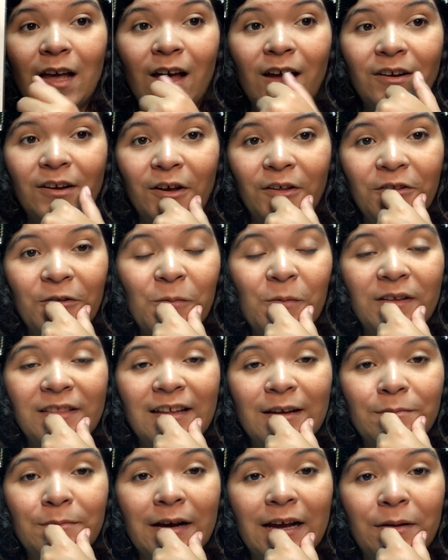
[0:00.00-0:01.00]
another one
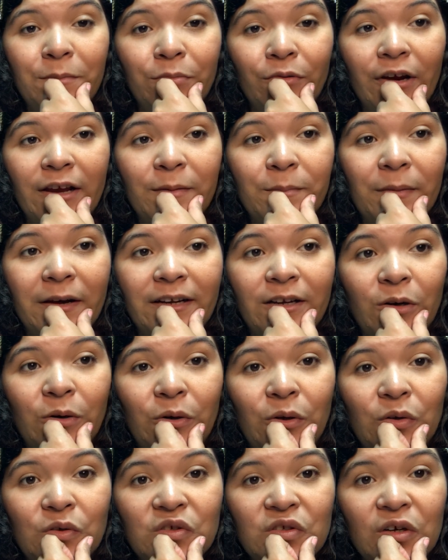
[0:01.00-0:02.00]
that might break my no
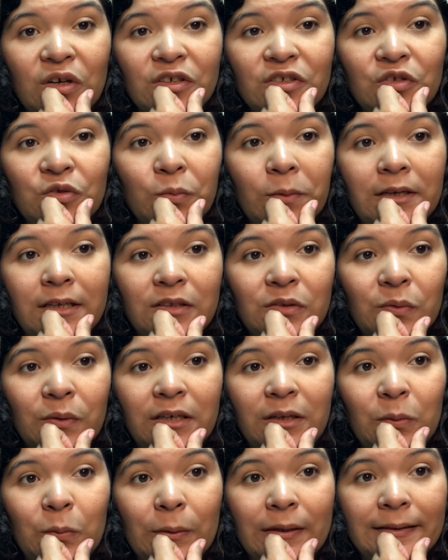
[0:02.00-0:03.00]
new starts
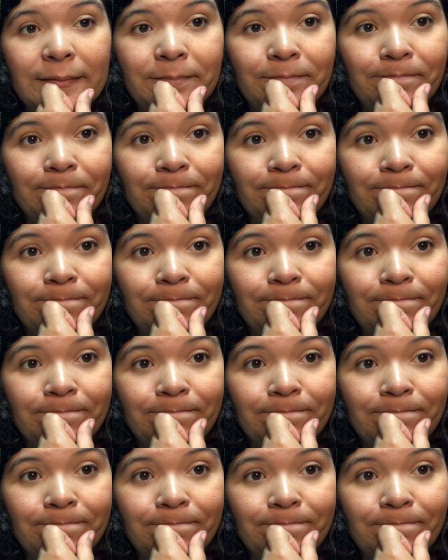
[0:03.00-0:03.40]
2021.